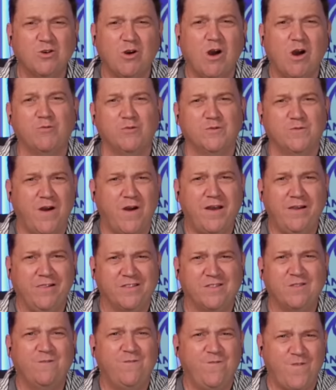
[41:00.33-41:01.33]
Conference Final,
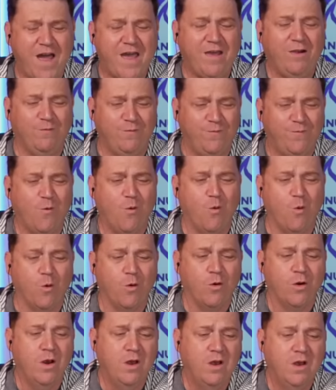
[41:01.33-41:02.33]
the Final
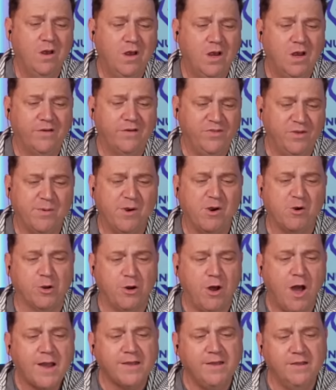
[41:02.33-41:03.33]
Four of the American
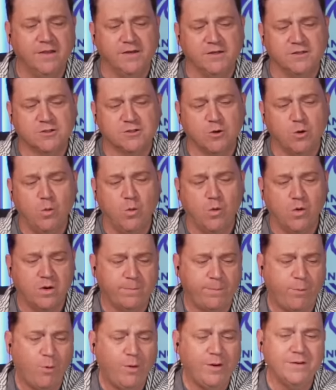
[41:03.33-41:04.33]
Hockey League. So we're at a
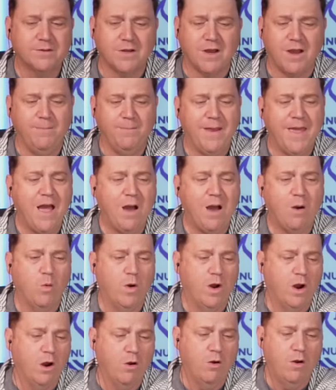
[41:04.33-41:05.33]
point in time now
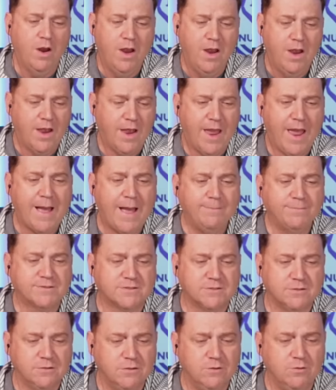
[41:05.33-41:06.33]
where
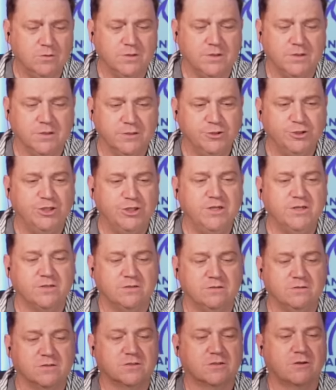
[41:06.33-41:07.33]
absolutely legit
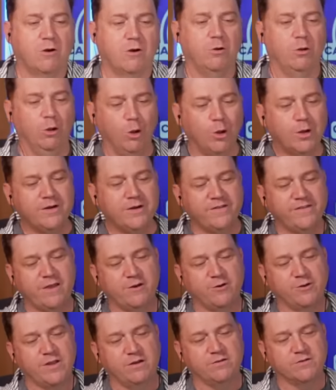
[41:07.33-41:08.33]
to start looking at the
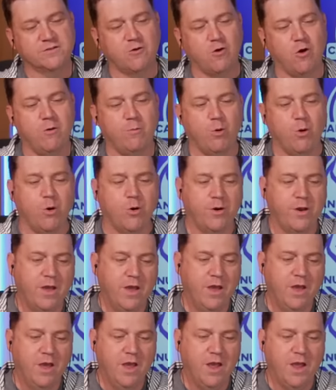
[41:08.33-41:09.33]
out-of-town scoreboard
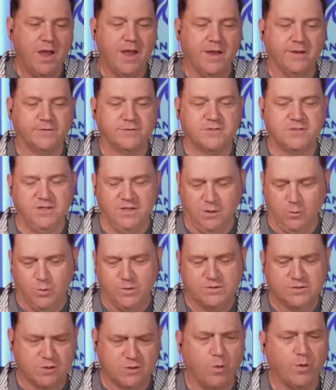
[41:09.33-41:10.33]
and seeing
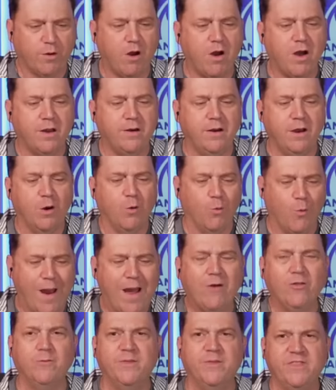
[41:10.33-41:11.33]
what's going on
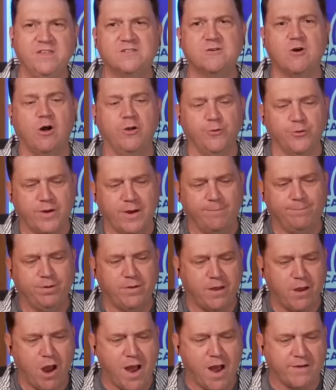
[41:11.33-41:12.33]
around them in these Calder Cup
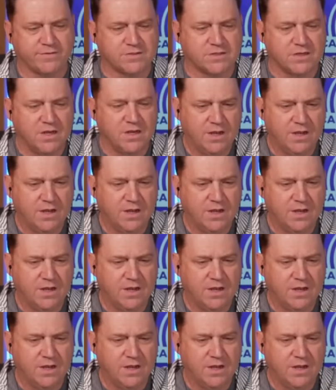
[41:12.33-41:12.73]
playoffs.